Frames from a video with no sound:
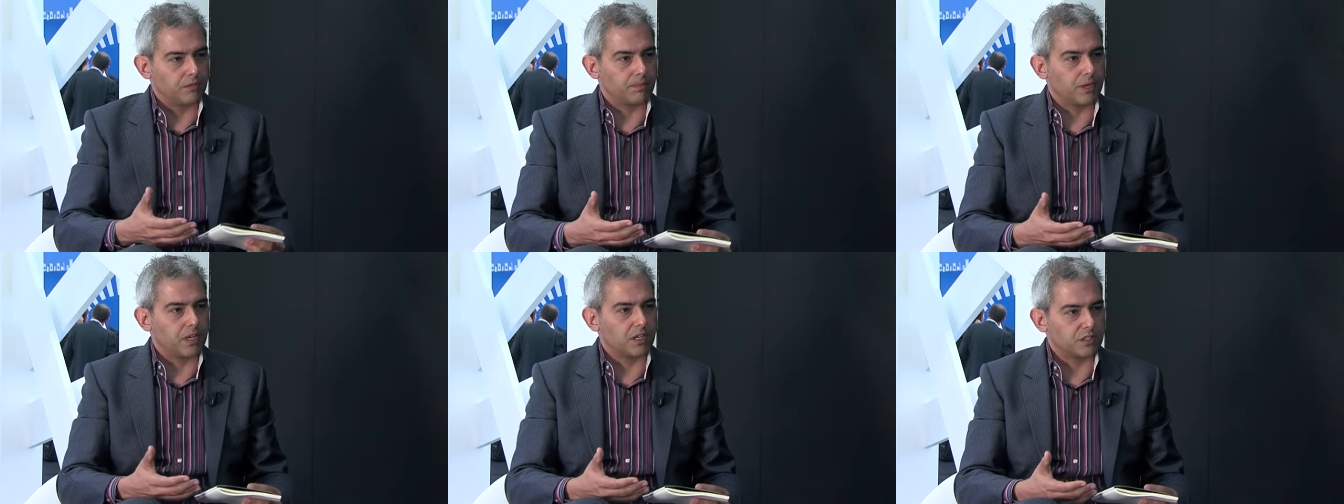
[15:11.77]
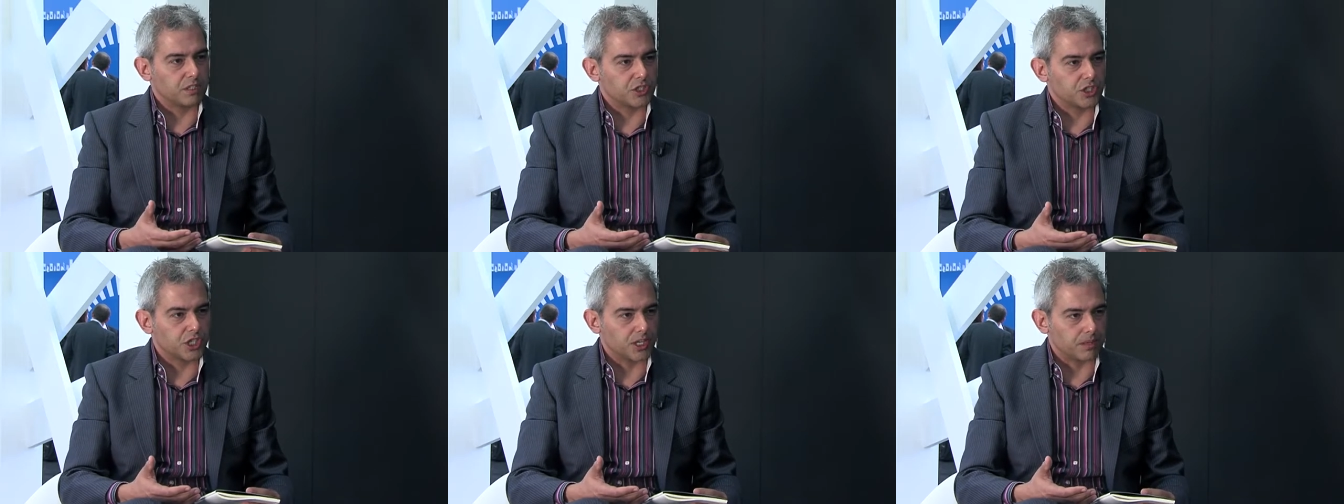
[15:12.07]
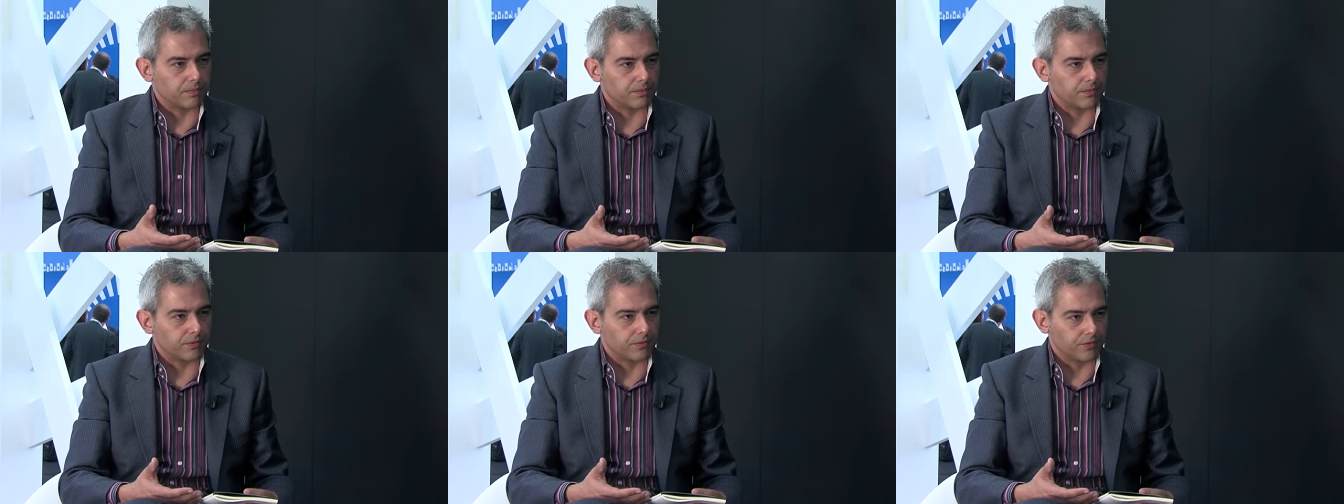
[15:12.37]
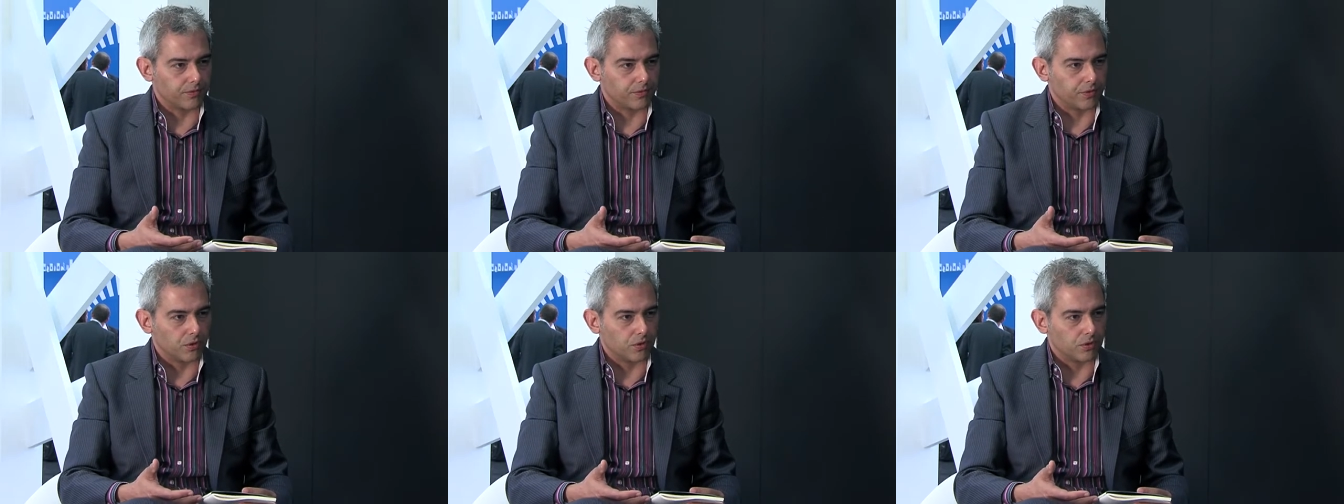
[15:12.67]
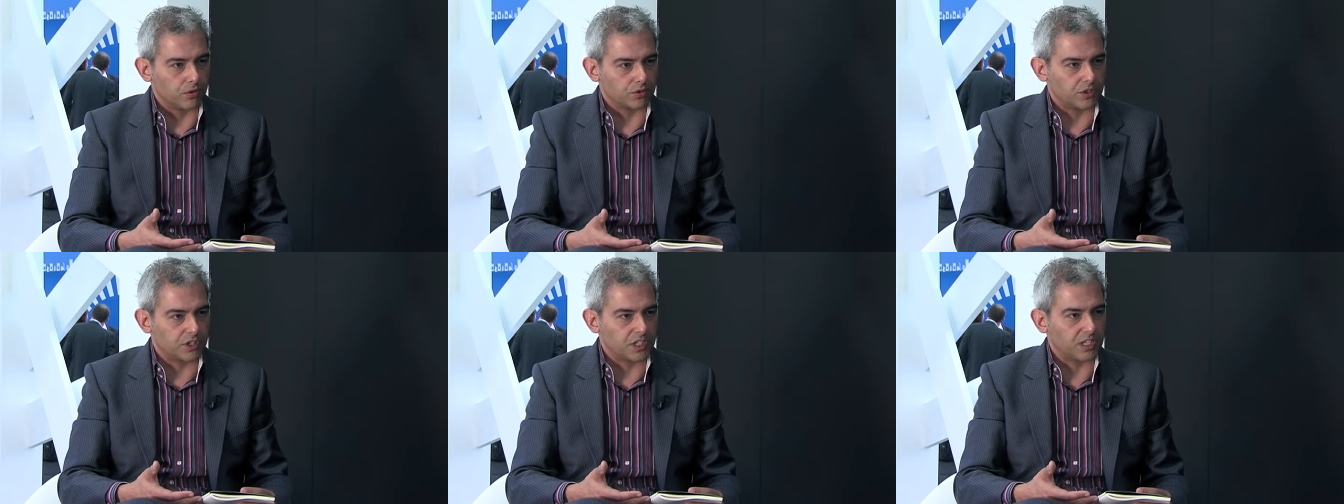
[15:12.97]
partnership
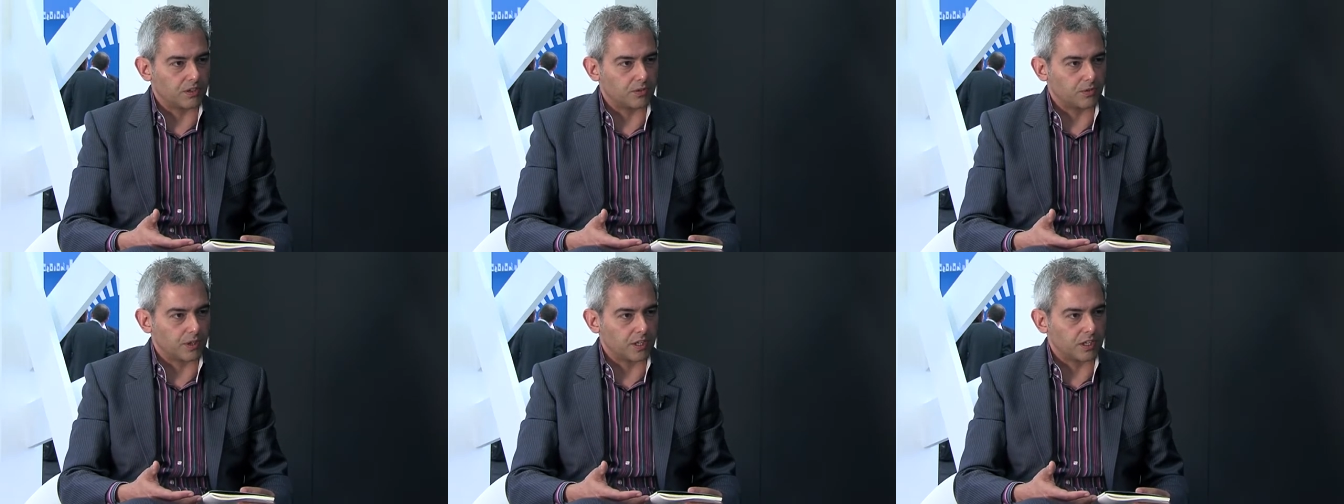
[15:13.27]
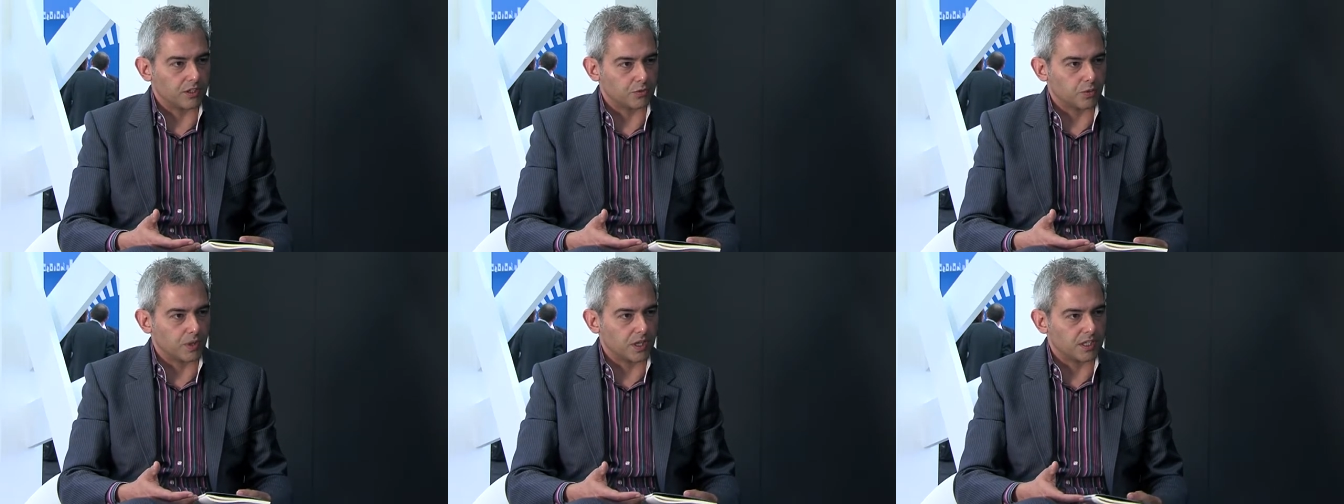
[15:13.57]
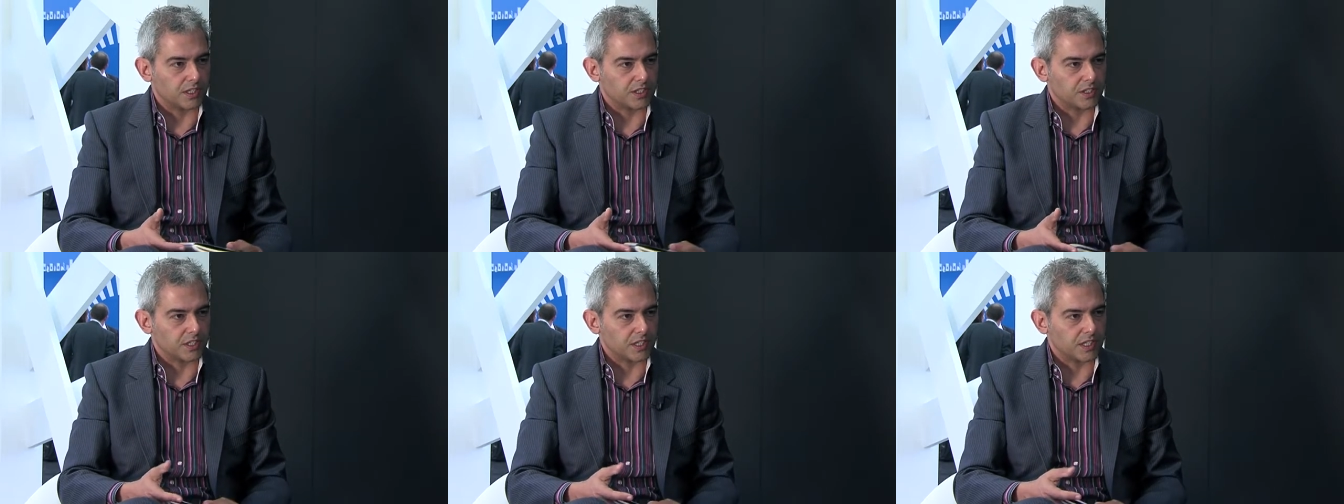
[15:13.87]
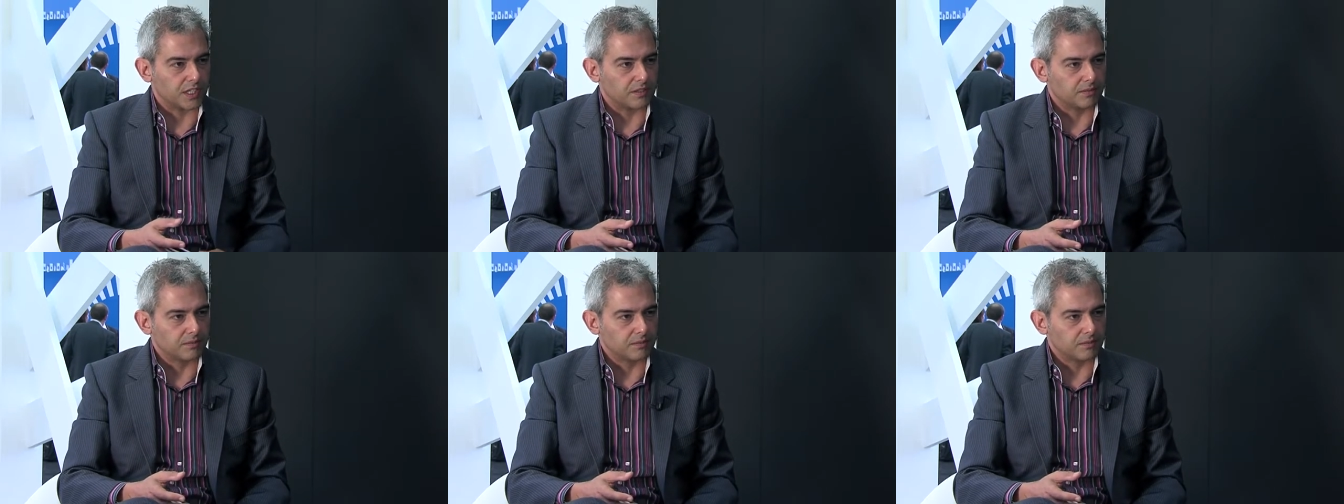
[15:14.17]
for C3 as well, isn't it?